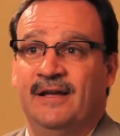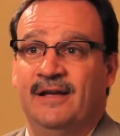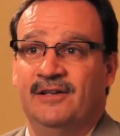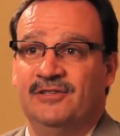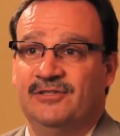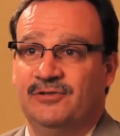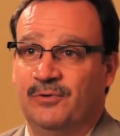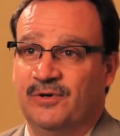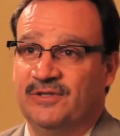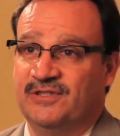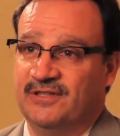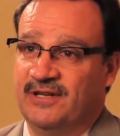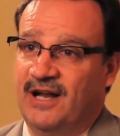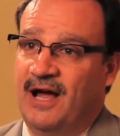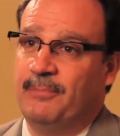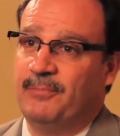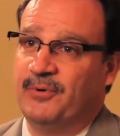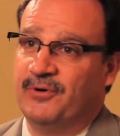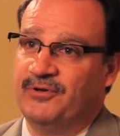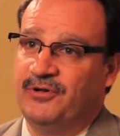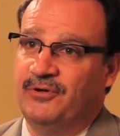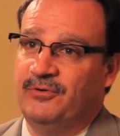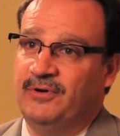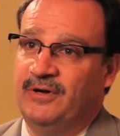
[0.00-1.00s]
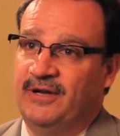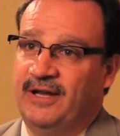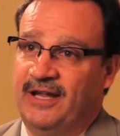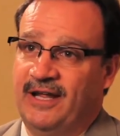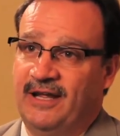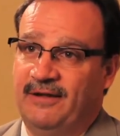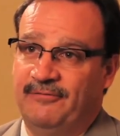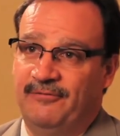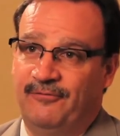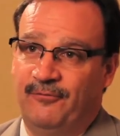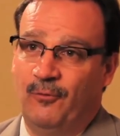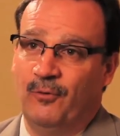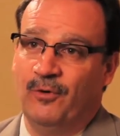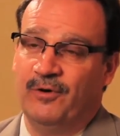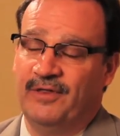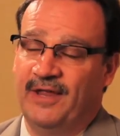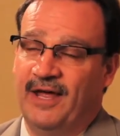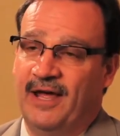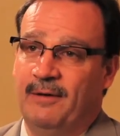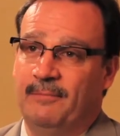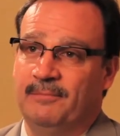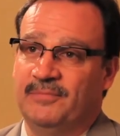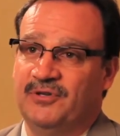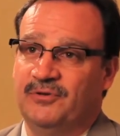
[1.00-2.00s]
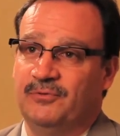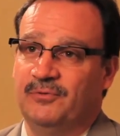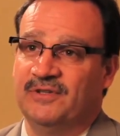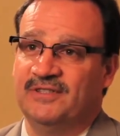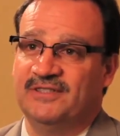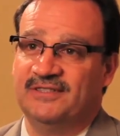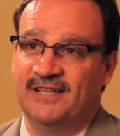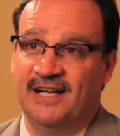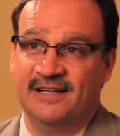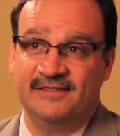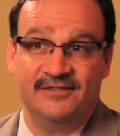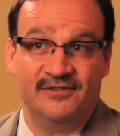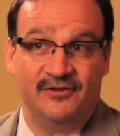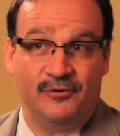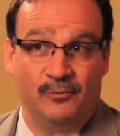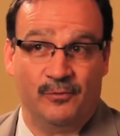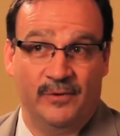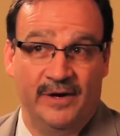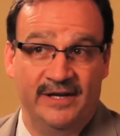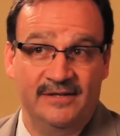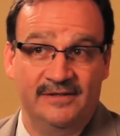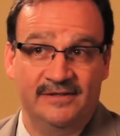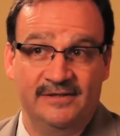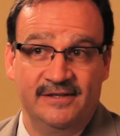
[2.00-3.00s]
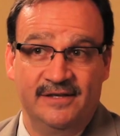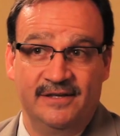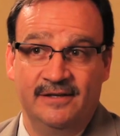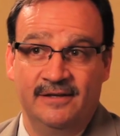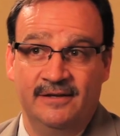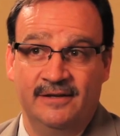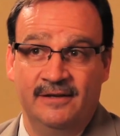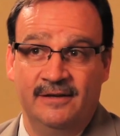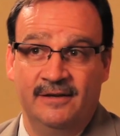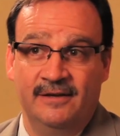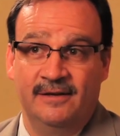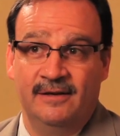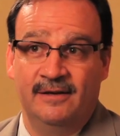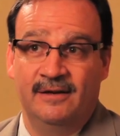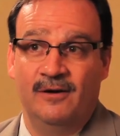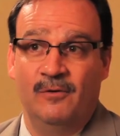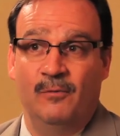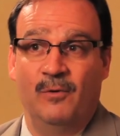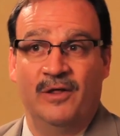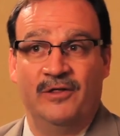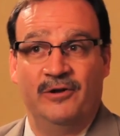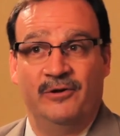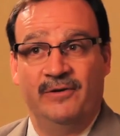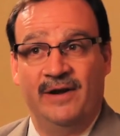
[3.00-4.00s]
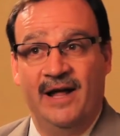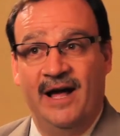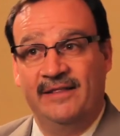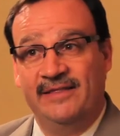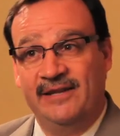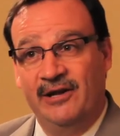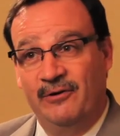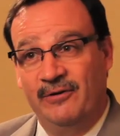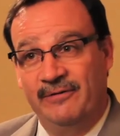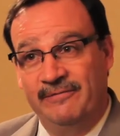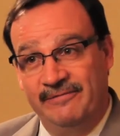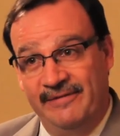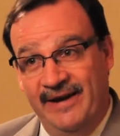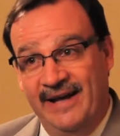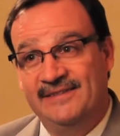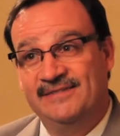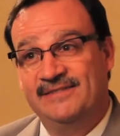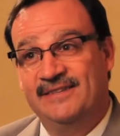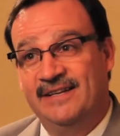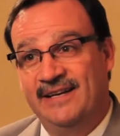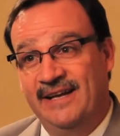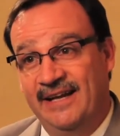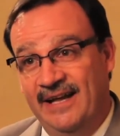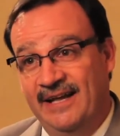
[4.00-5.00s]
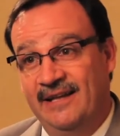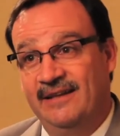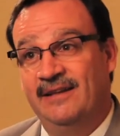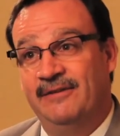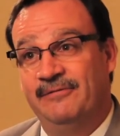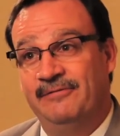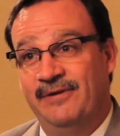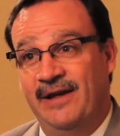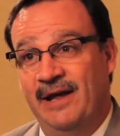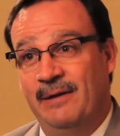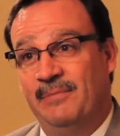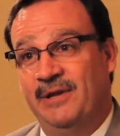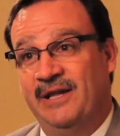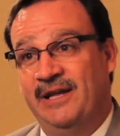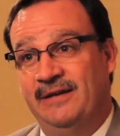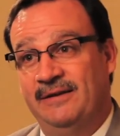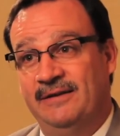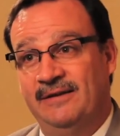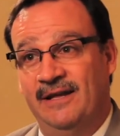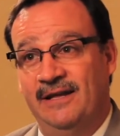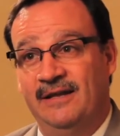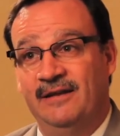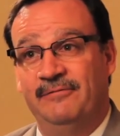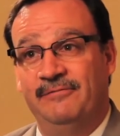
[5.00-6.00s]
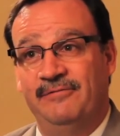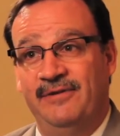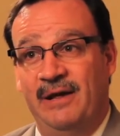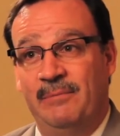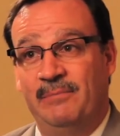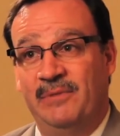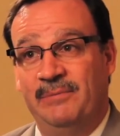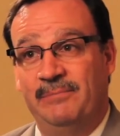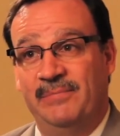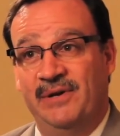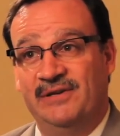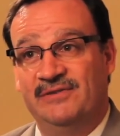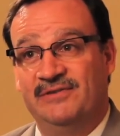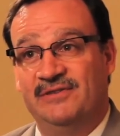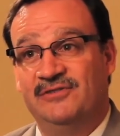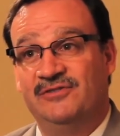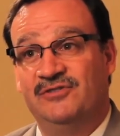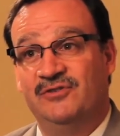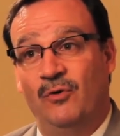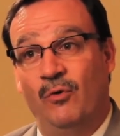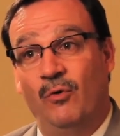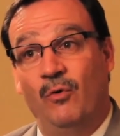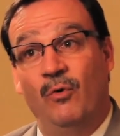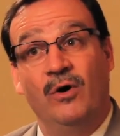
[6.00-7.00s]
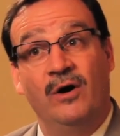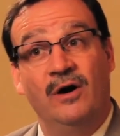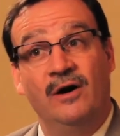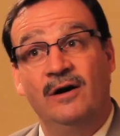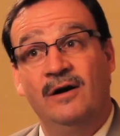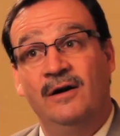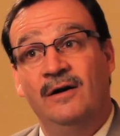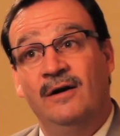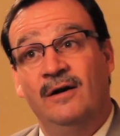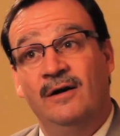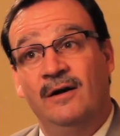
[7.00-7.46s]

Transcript: So it's an opportunity for them to assess the risk, mm-hmm. whether or not they're invested in the family business, or